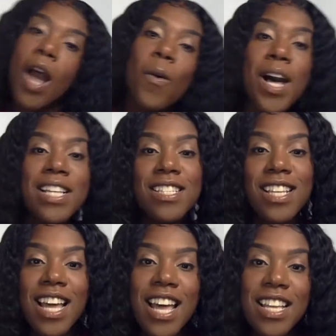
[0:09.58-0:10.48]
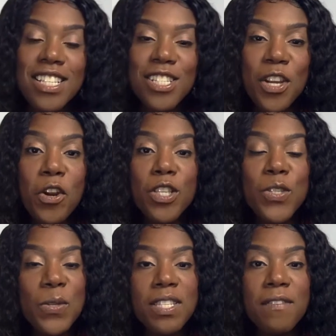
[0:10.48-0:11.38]
What's good? This is girl
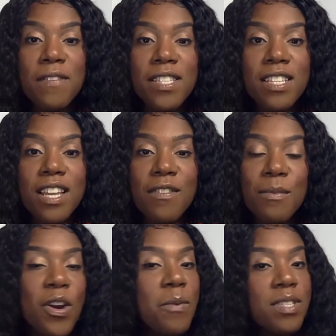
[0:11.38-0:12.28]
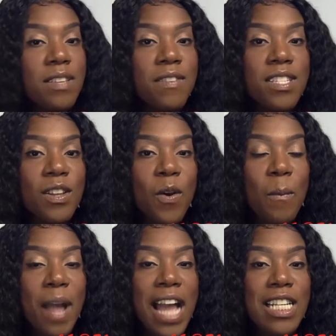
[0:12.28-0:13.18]
Too Sophistica from Urban Sophistica on
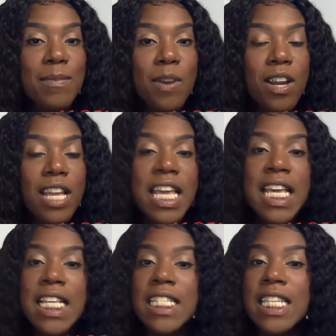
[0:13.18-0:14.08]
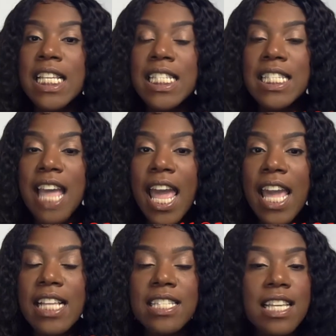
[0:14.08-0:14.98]
Poshmark.
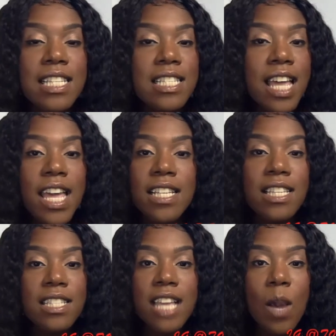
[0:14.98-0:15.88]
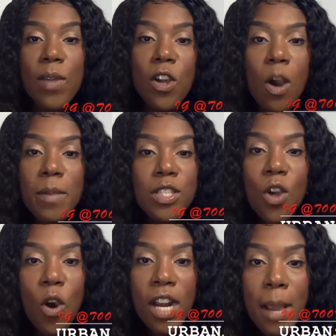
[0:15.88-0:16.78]
Today, we're going to be
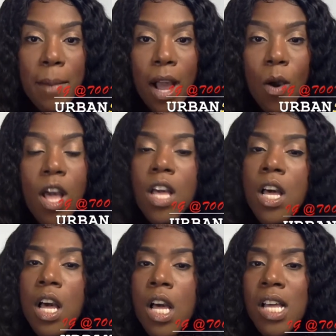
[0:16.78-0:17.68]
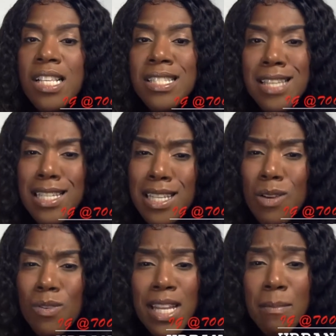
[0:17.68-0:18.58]
talking about, does it
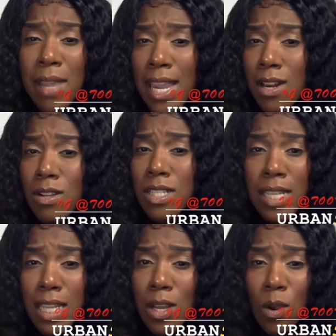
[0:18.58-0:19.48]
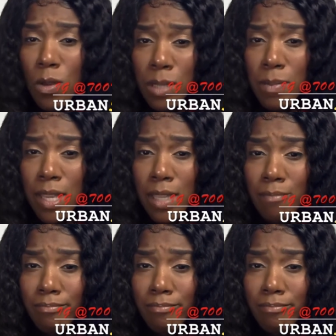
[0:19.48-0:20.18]
really matter to get a host pick?